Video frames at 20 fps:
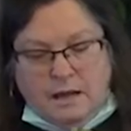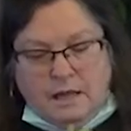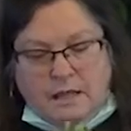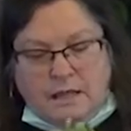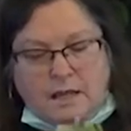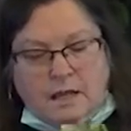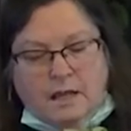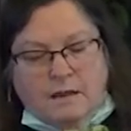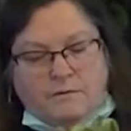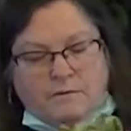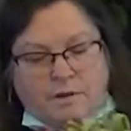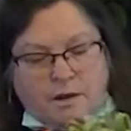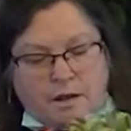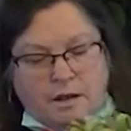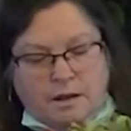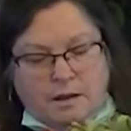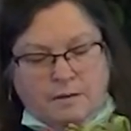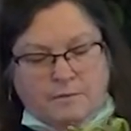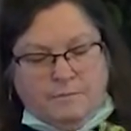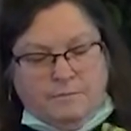I think I've
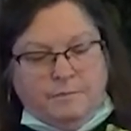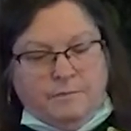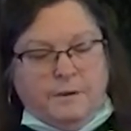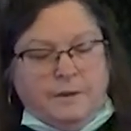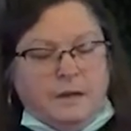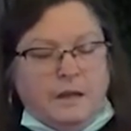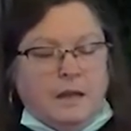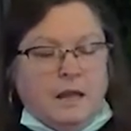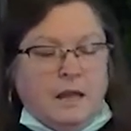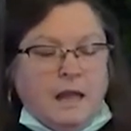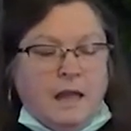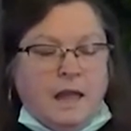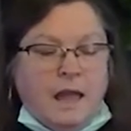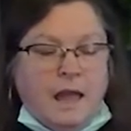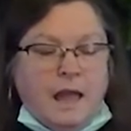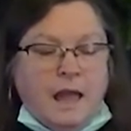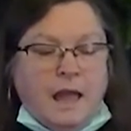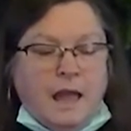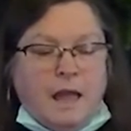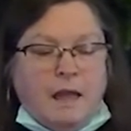got it.
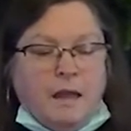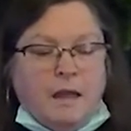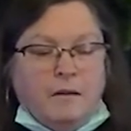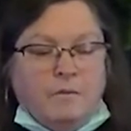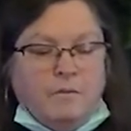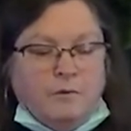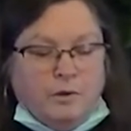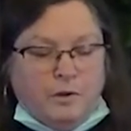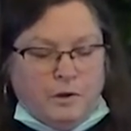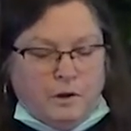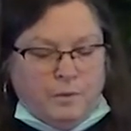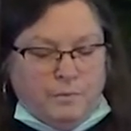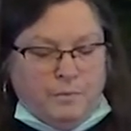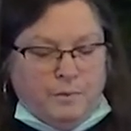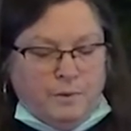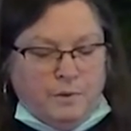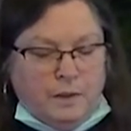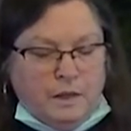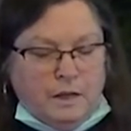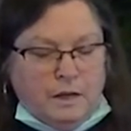And we're going to
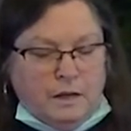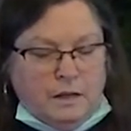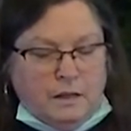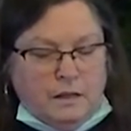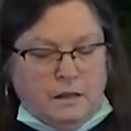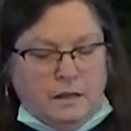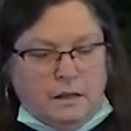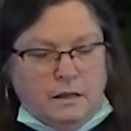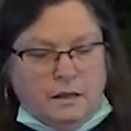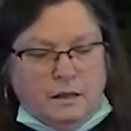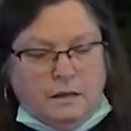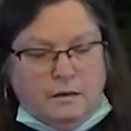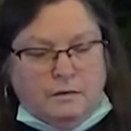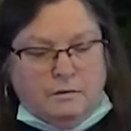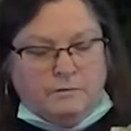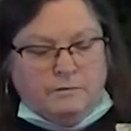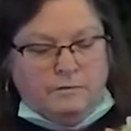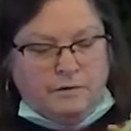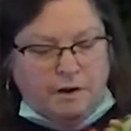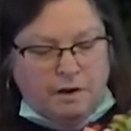pull it
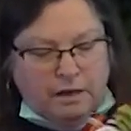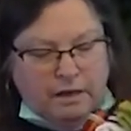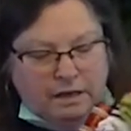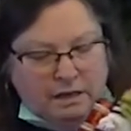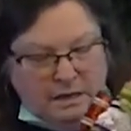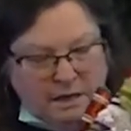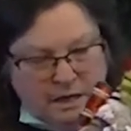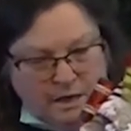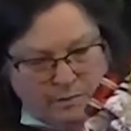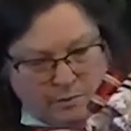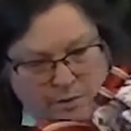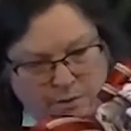fairly tight.